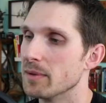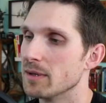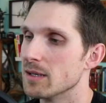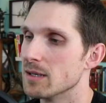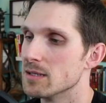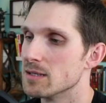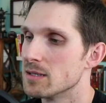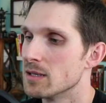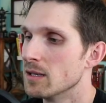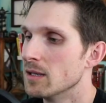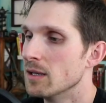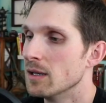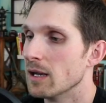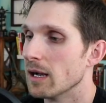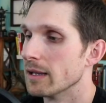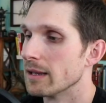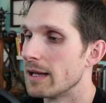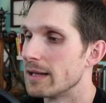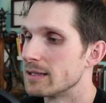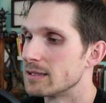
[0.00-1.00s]
because
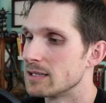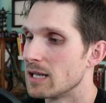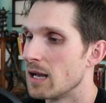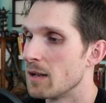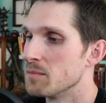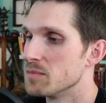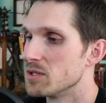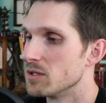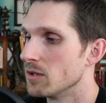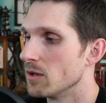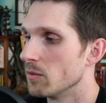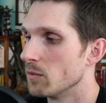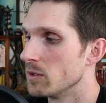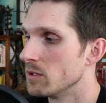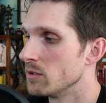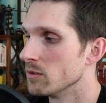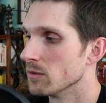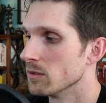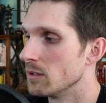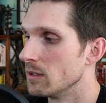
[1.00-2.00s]
a lot of times, you know,
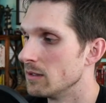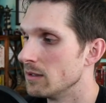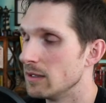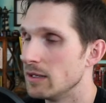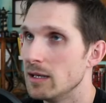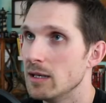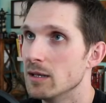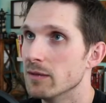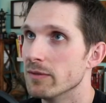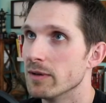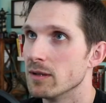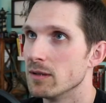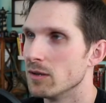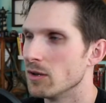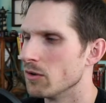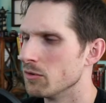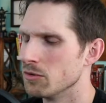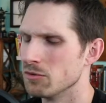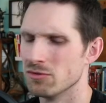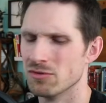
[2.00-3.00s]
when you're in the heat of it, you
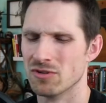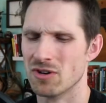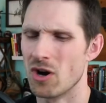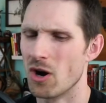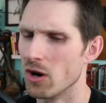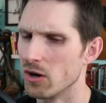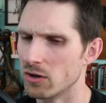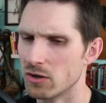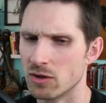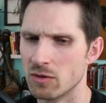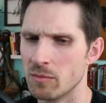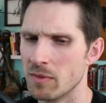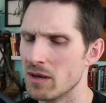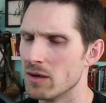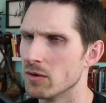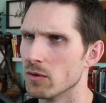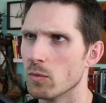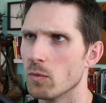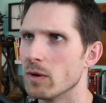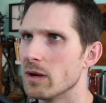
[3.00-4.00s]
know, in your
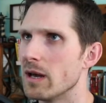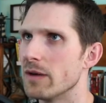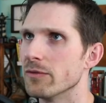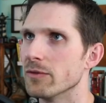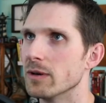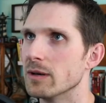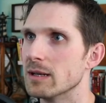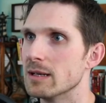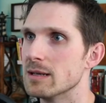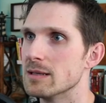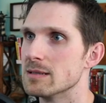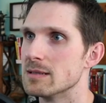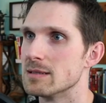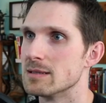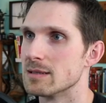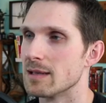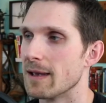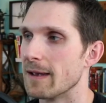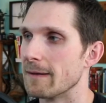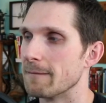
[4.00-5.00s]
argument or whatever it is,
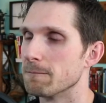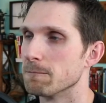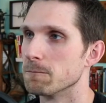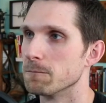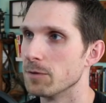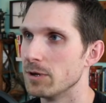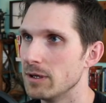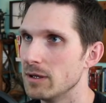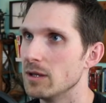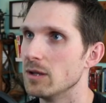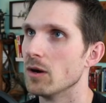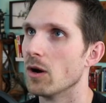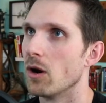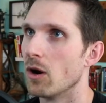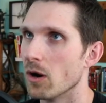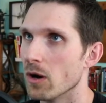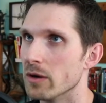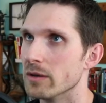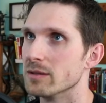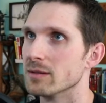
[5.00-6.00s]
it's like really
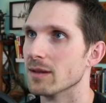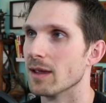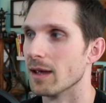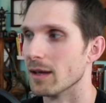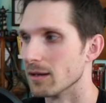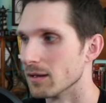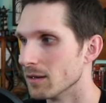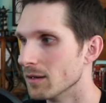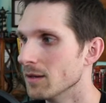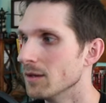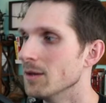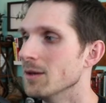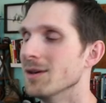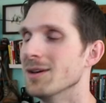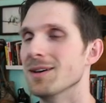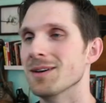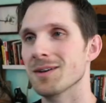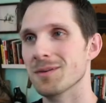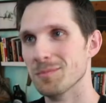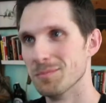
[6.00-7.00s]
hard to like
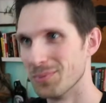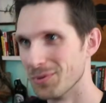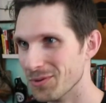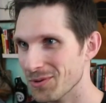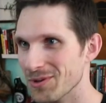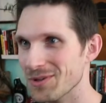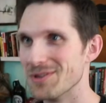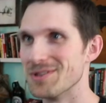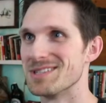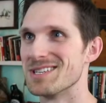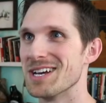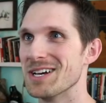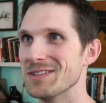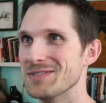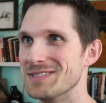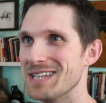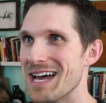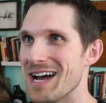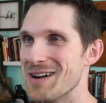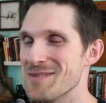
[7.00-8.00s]
pull
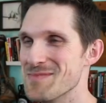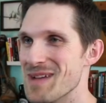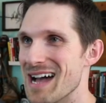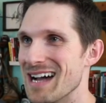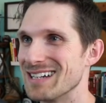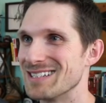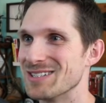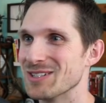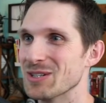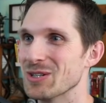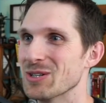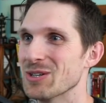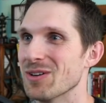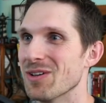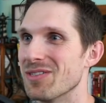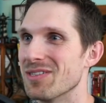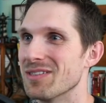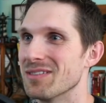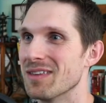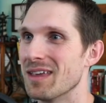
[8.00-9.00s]
yourself down back to
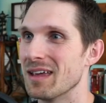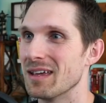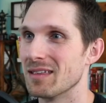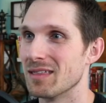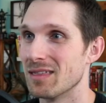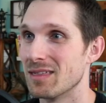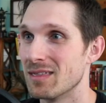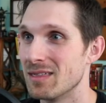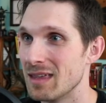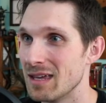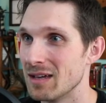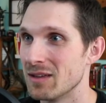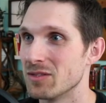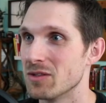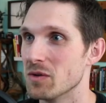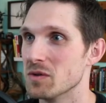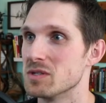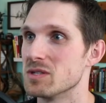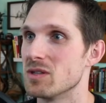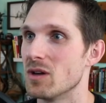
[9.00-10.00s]
earth and like think
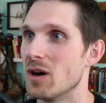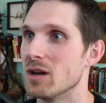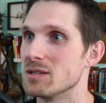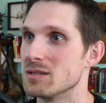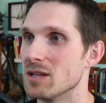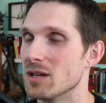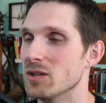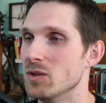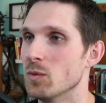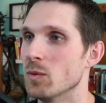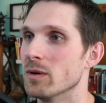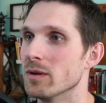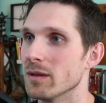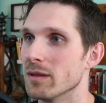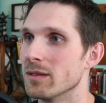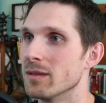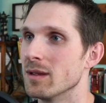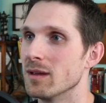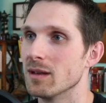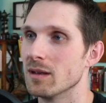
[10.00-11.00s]
those thoughts that you want
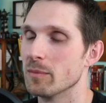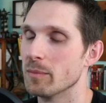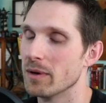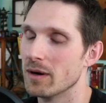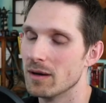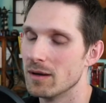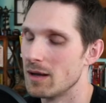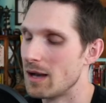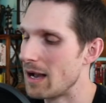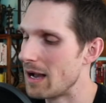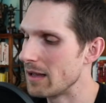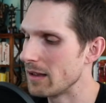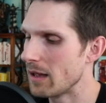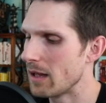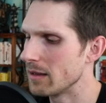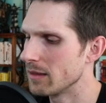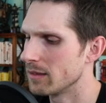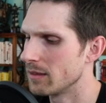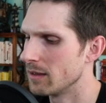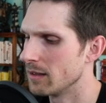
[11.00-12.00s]
to think. But I,
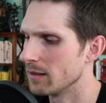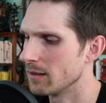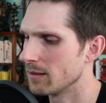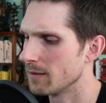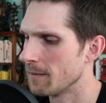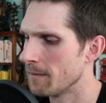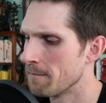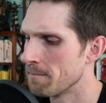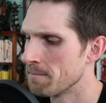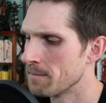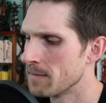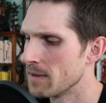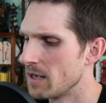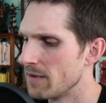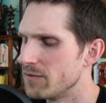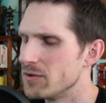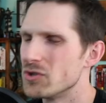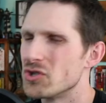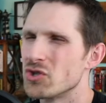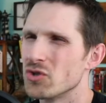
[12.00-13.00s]
I think
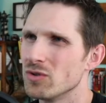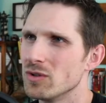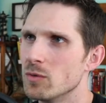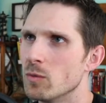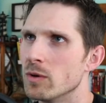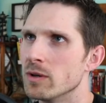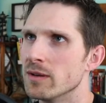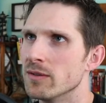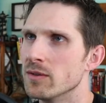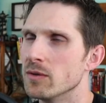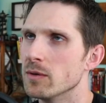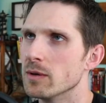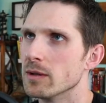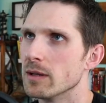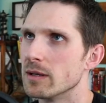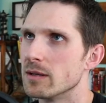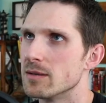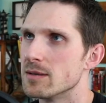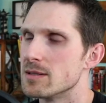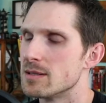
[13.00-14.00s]
if you truly want to do it,
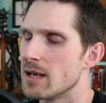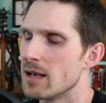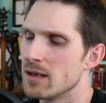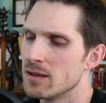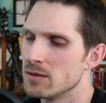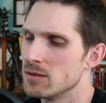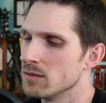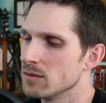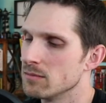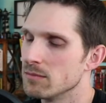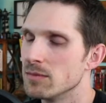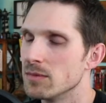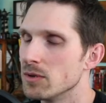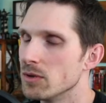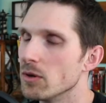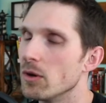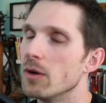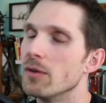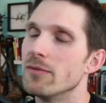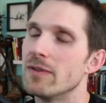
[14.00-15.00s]
like you're saying, you
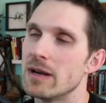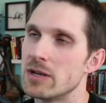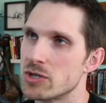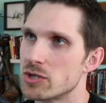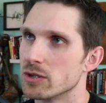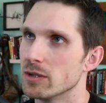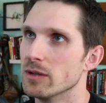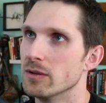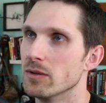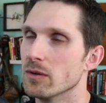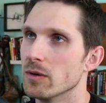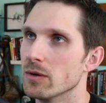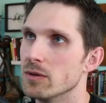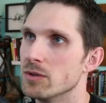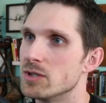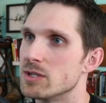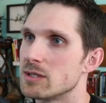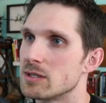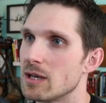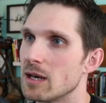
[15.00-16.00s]
you'll eventually do it.
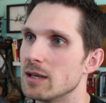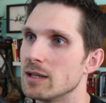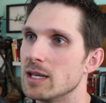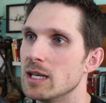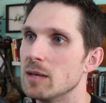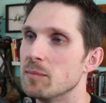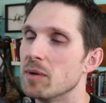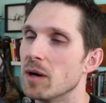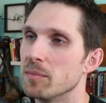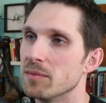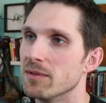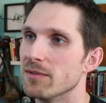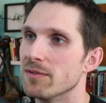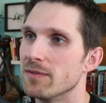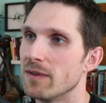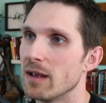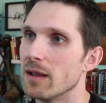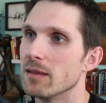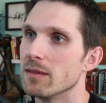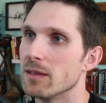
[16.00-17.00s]
You just got to keep up the
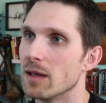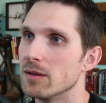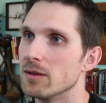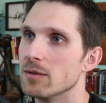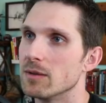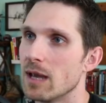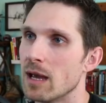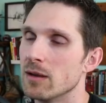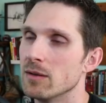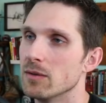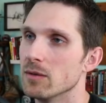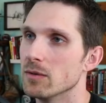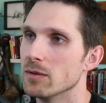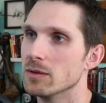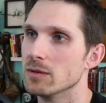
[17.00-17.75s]
faith that you can do